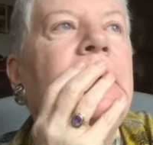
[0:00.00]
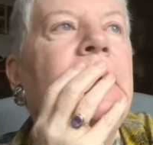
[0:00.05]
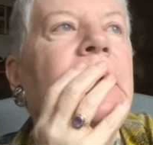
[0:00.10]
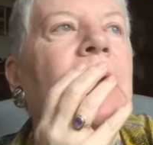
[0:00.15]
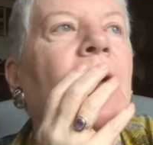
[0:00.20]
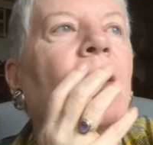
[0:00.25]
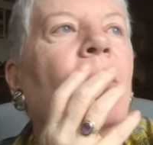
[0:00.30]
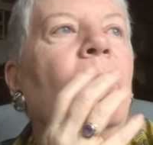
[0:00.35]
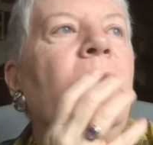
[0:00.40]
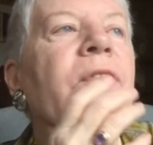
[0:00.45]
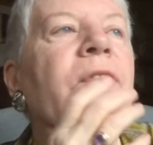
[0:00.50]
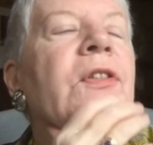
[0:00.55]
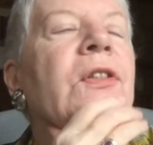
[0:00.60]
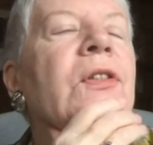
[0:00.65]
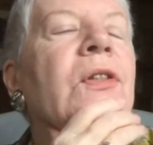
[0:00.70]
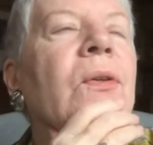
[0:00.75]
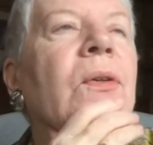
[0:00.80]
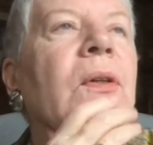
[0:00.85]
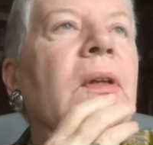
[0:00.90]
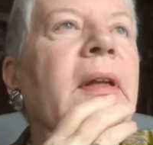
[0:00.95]
We've
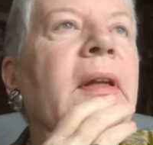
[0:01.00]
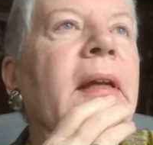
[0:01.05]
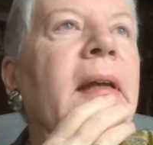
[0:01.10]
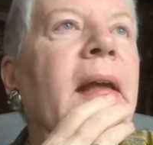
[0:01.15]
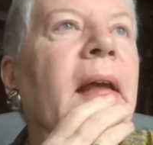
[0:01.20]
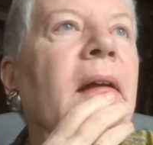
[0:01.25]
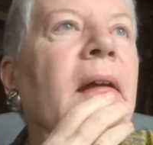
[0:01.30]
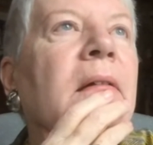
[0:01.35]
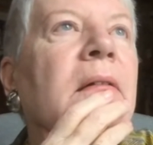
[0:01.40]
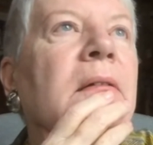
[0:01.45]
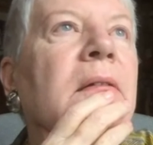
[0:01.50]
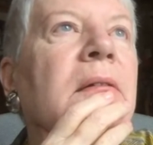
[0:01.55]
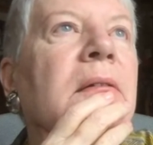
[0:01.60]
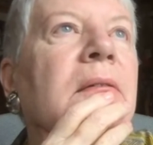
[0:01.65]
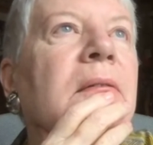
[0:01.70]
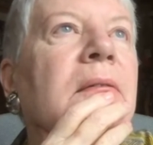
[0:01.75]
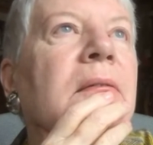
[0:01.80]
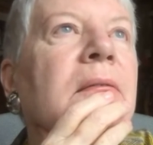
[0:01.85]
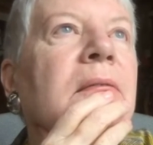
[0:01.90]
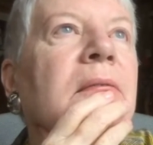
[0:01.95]
certainly held
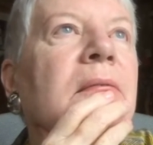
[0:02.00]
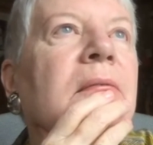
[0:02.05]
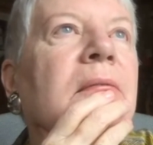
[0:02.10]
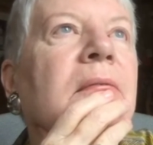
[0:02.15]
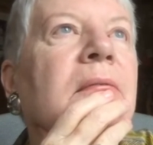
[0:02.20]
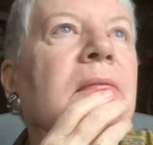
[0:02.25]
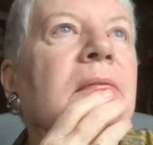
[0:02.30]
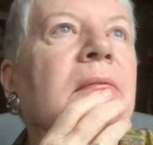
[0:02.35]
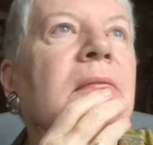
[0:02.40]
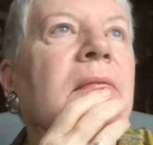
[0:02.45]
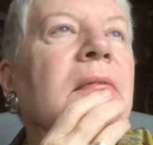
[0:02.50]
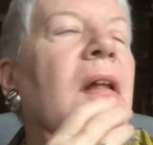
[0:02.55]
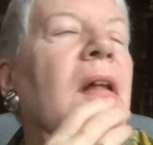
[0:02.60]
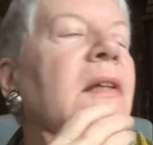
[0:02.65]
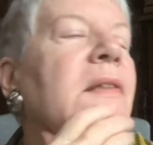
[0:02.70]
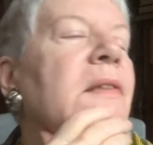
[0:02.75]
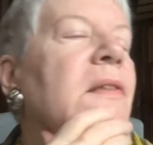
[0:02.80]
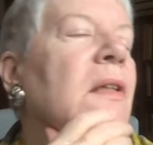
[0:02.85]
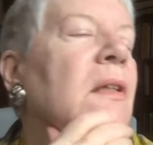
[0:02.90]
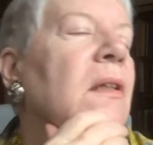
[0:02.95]

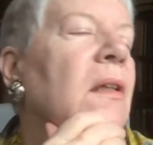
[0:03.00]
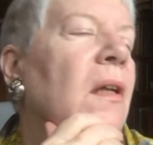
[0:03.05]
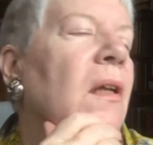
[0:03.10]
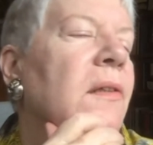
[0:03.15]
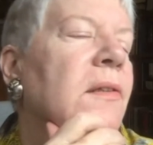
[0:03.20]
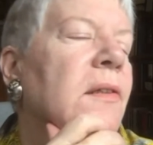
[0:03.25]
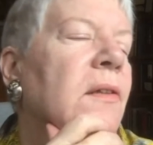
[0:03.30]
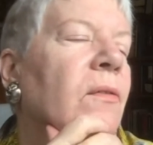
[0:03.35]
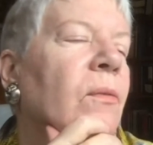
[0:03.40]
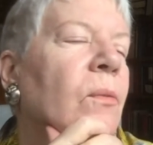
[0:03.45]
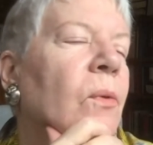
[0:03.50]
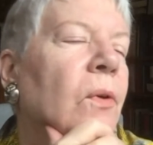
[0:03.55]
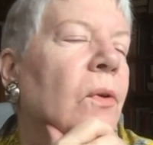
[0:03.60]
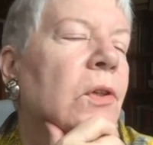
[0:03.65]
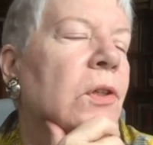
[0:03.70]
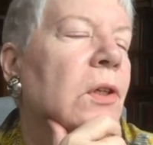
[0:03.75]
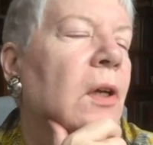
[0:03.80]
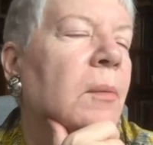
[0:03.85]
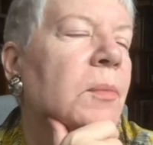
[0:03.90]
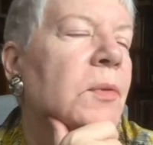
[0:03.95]
lots and lots of
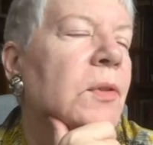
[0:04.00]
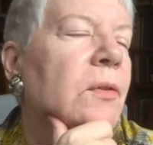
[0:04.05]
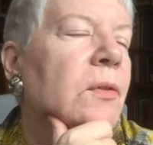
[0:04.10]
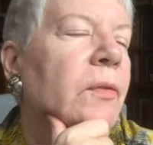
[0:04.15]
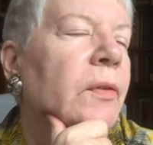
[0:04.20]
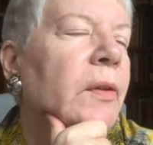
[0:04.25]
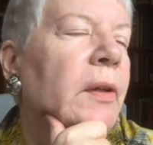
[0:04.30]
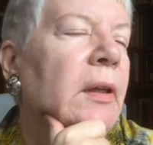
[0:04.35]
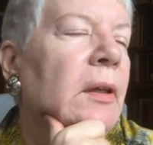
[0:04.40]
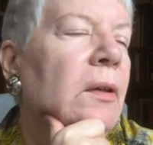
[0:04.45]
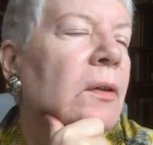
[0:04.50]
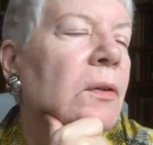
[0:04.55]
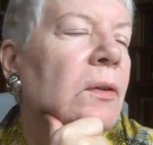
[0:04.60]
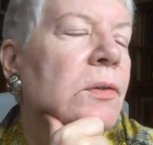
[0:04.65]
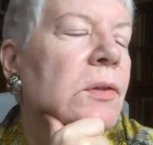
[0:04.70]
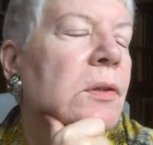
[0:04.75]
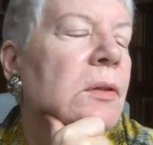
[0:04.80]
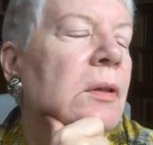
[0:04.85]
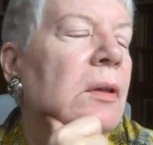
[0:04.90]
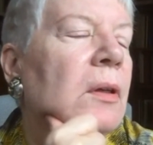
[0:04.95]
workshops over the
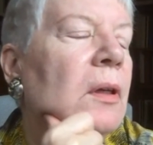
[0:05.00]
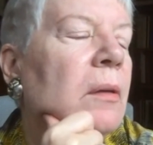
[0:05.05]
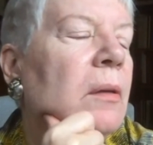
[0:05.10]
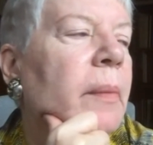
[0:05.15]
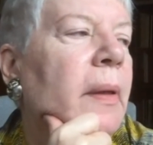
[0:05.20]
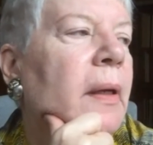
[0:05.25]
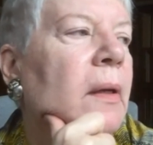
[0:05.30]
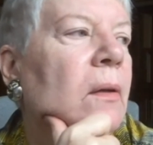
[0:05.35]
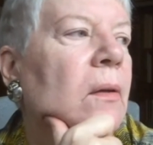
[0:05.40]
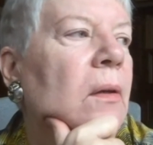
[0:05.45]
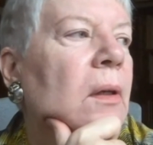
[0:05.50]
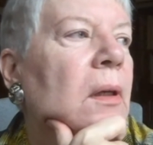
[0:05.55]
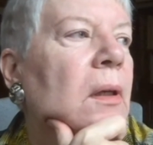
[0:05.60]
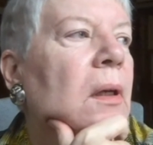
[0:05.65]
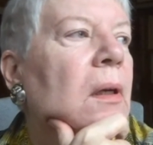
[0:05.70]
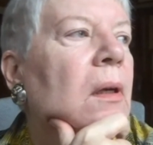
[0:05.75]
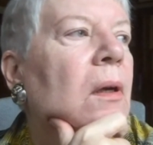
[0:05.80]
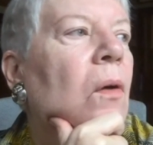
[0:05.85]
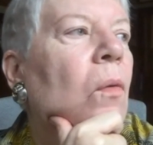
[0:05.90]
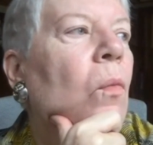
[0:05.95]
years about
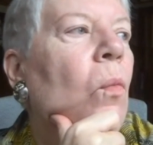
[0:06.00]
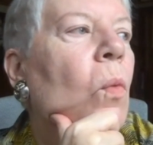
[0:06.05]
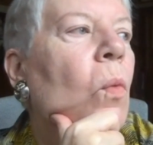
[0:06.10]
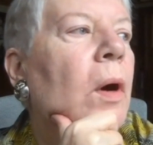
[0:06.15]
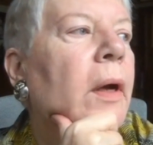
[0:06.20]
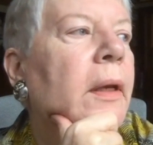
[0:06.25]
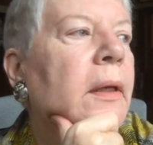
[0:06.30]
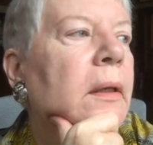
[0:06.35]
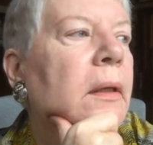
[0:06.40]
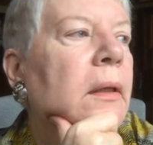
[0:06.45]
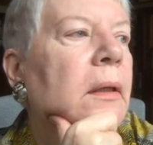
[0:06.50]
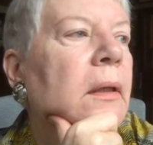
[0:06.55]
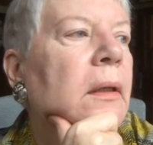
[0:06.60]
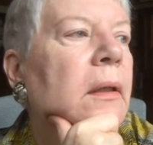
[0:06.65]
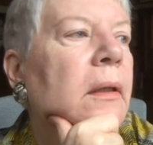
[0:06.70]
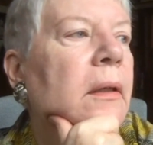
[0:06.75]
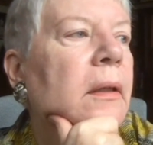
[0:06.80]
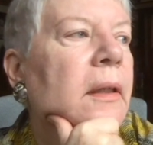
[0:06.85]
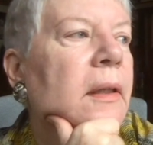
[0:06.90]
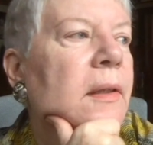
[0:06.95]
what
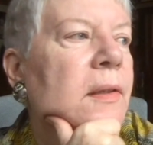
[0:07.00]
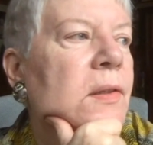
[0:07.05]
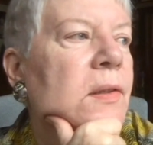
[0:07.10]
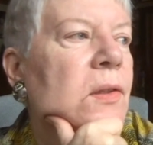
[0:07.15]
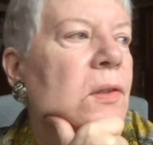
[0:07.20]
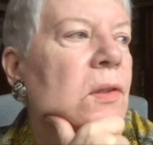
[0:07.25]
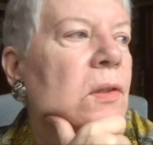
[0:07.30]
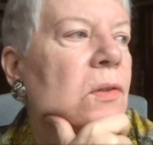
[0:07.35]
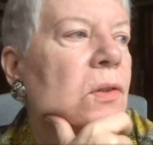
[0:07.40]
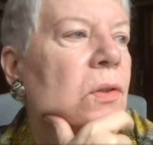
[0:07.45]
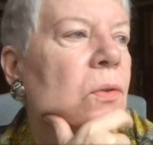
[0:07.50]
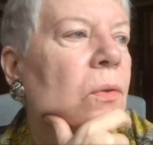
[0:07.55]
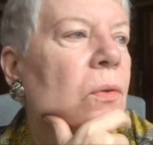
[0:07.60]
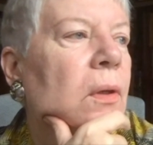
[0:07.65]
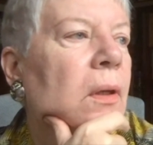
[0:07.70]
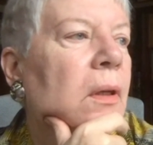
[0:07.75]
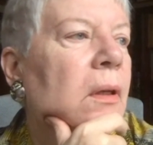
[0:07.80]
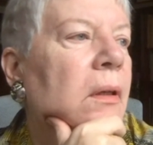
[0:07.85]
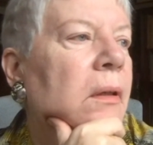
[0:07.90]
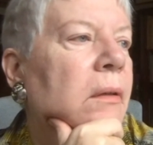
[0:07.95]
this sort
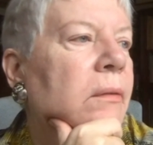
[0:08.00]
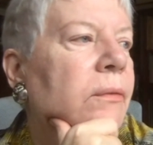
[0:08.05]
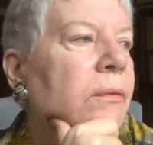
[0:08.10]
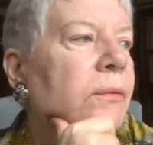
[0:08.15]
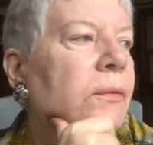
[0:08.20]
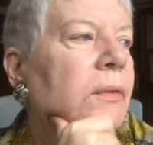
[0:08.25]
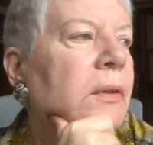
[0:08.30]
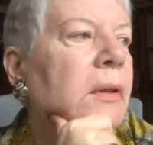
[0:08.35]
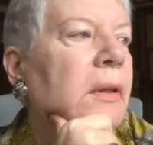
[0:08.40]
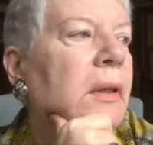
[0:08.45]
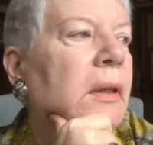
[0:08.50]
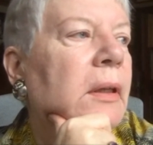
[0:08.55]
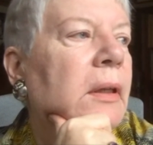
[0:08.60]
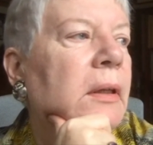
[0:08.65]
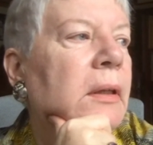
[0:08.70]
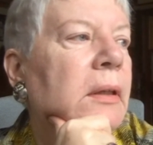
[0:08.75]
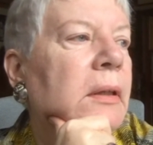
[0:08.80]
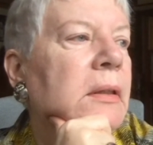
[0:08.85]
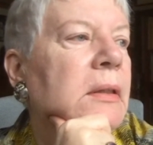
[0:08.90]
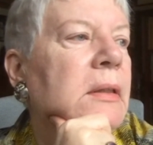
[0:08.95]
of
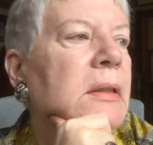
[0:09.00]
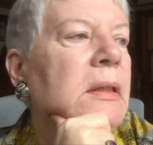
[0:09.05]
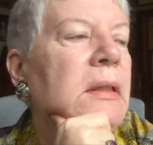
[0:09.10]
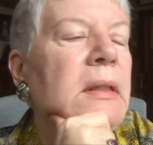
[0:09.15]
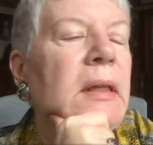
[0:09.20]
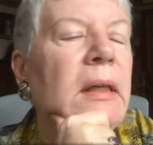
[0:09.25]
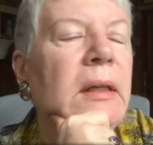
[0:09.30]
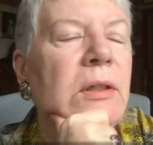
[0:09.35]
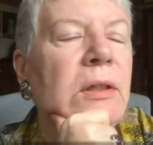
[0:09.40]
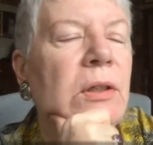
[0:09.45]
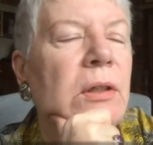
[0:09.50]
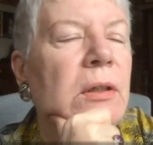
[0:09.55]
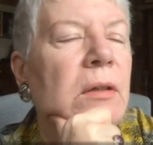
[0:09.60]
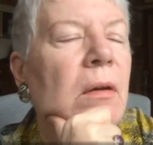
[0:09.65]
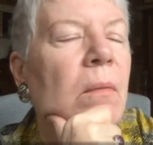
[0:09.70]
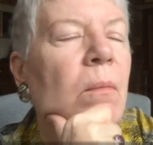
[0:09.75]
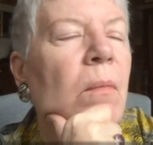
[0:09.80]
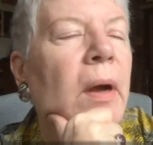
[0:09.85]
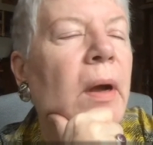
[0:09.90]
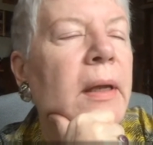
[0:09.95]
detection
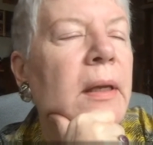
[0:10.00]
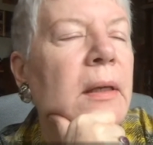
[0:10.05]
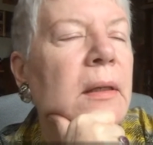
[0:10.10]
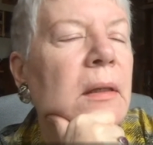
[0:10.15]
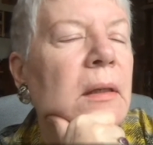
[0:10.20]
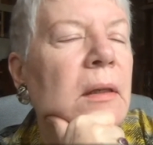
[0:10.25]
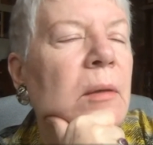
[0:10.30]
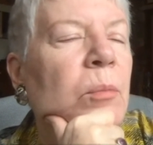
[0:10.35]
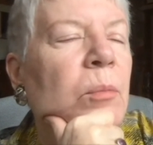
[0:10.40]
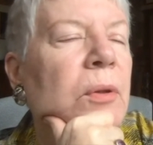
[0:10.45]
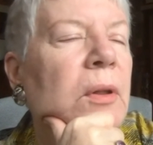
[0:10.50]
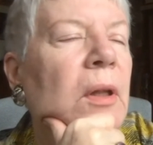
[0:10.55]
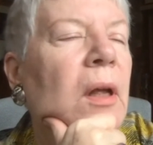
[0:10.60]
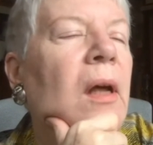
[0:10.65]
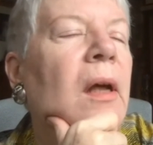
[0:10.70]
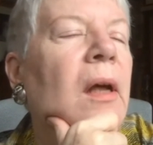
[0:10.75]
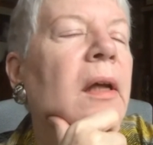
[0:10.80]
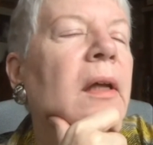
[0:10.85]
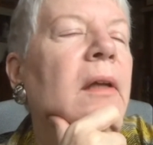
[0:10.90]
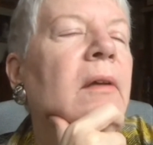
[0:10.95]
might
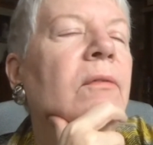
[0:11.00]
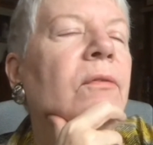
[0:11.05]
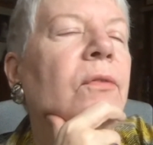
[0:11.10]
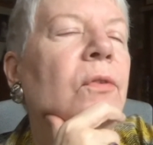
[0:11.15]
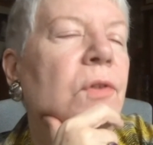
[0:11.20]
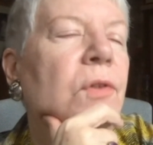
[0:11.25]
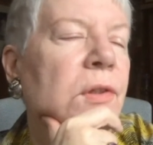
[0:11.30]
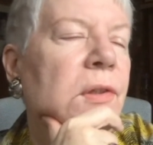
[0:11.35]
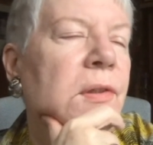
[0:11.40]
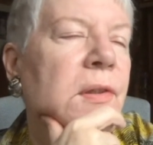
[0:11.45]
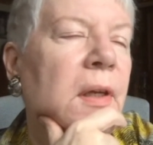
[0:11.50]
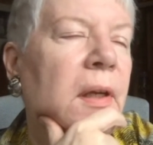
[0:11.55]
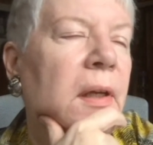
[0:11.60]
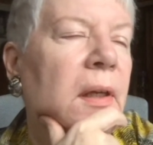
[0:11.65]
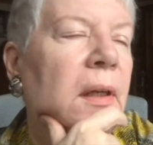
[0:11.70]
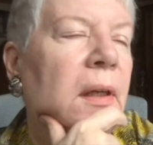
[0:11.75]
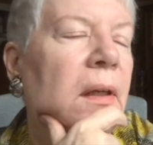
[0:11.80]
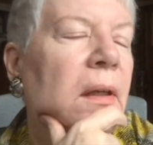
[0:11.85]
imply for society.